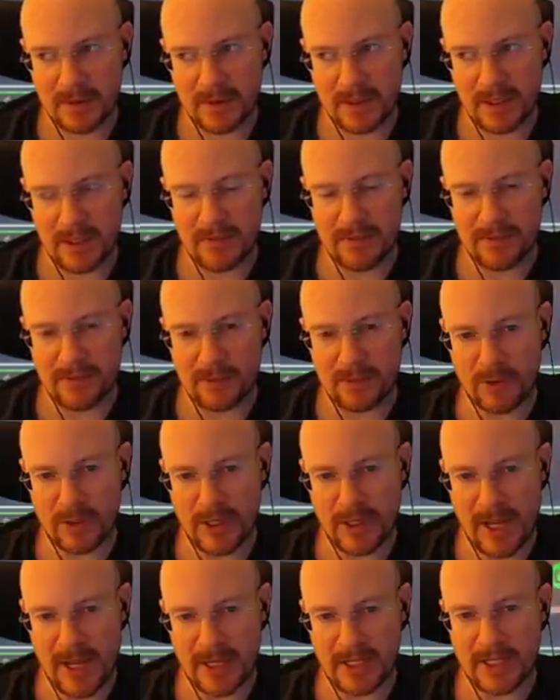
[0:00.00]
Could I have afforded
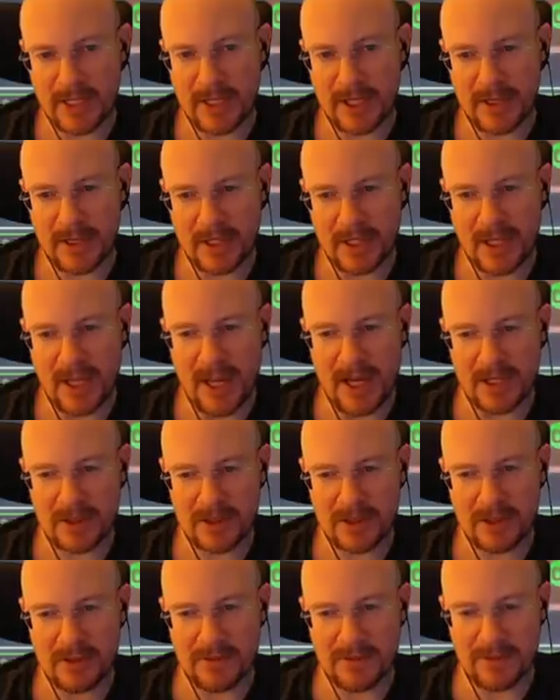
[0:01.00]
hacking? I think I
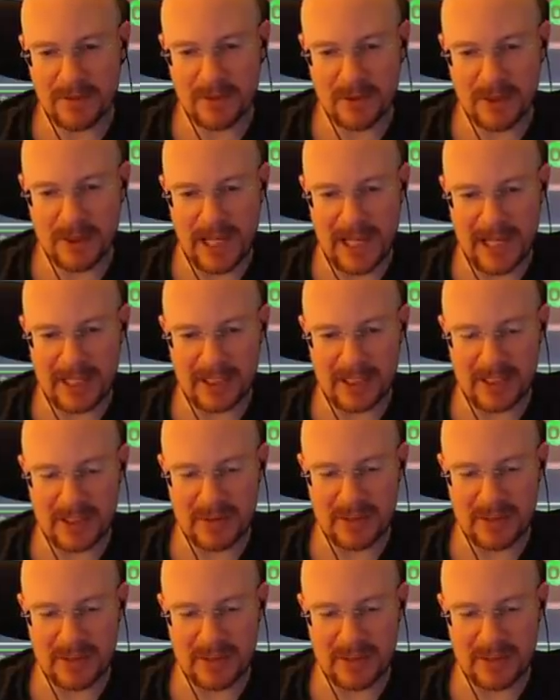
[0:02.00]
actually could have afforded hacking,